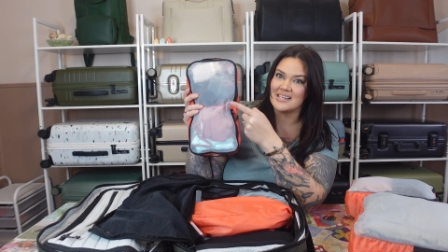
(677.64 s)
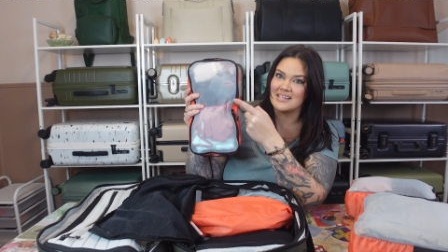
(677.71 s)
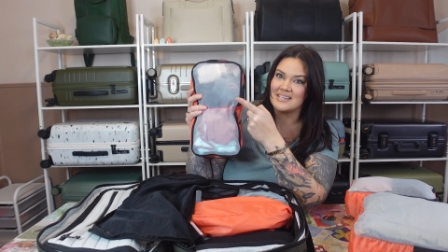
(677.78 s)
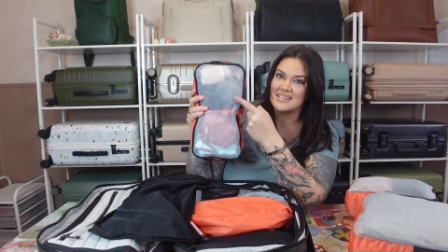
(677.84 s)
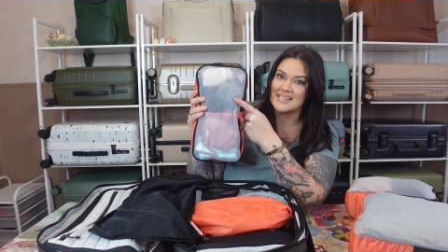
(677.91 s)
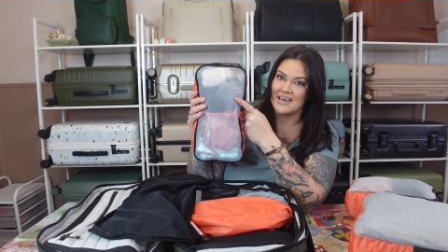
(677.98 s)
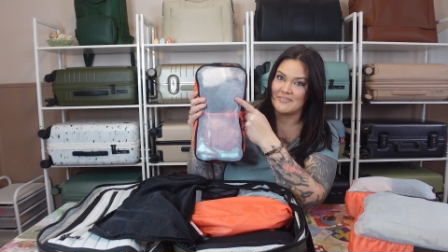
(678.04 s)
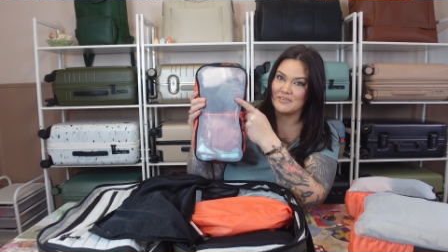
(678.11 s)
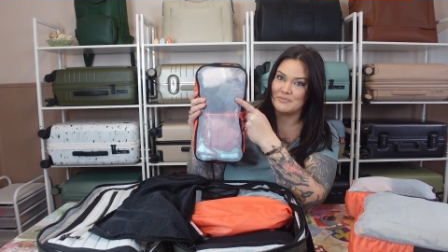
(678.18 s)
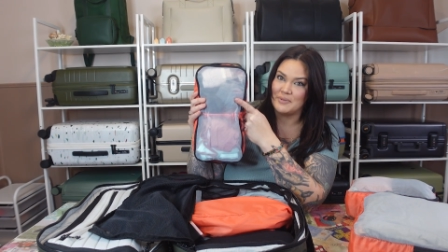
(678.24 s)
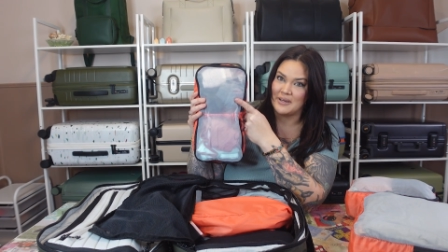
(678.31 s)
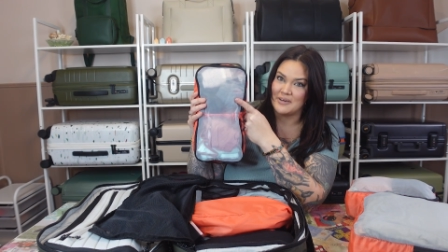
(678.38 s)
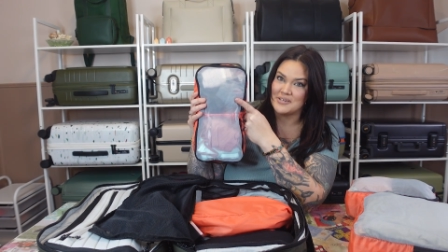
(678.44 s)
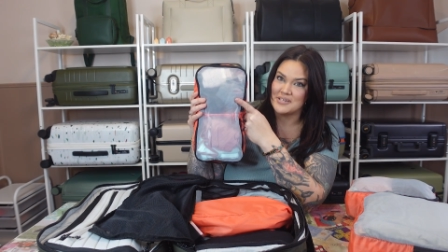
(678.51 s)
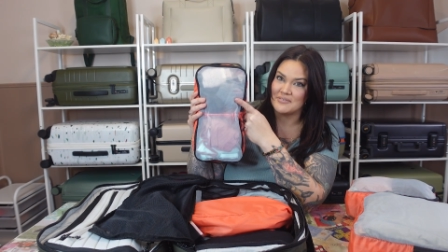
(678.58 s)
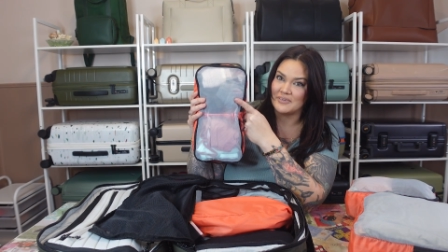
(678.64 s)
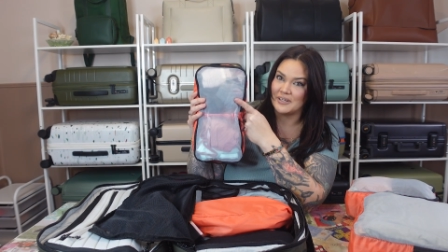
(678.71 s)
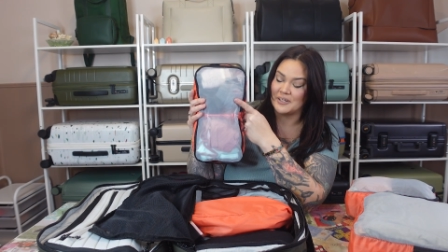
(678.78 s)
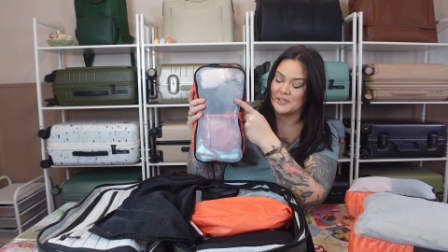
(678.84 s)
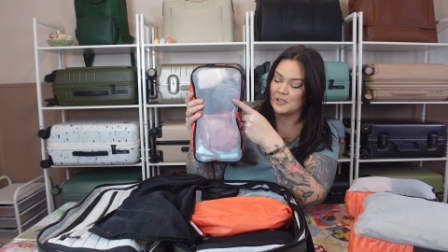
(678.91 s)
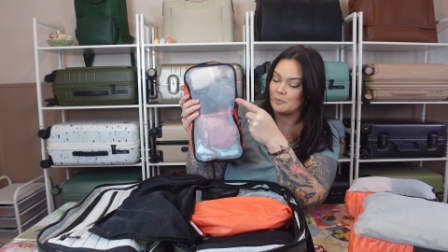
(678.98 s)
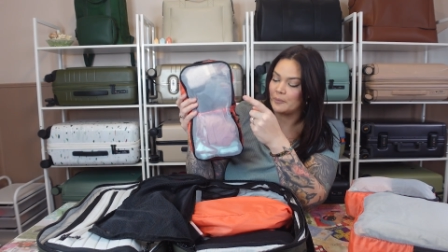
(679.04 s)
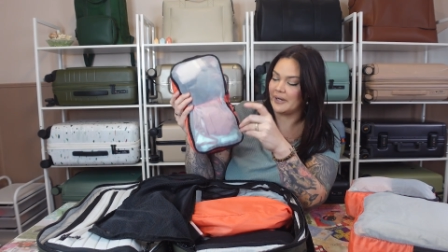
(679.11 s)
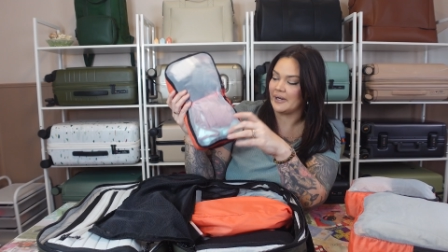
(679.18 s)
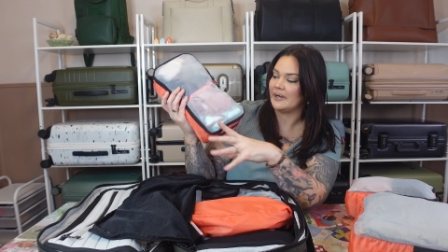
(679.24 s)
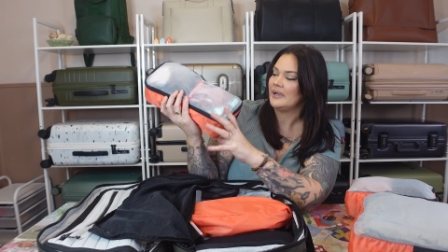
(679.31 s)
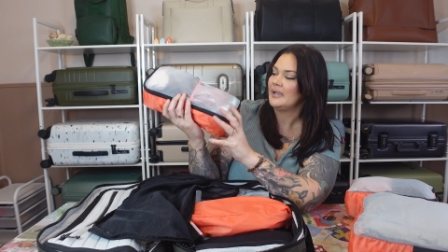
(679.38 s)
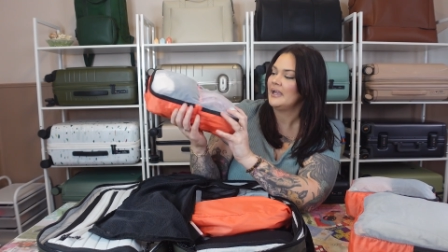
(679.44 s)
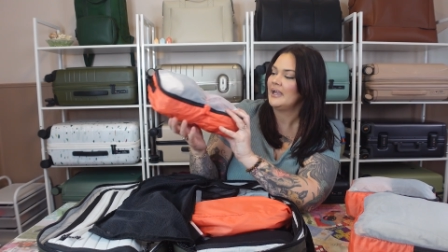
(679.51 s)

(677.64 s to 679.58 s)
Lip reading: and 7 pairs of underwear.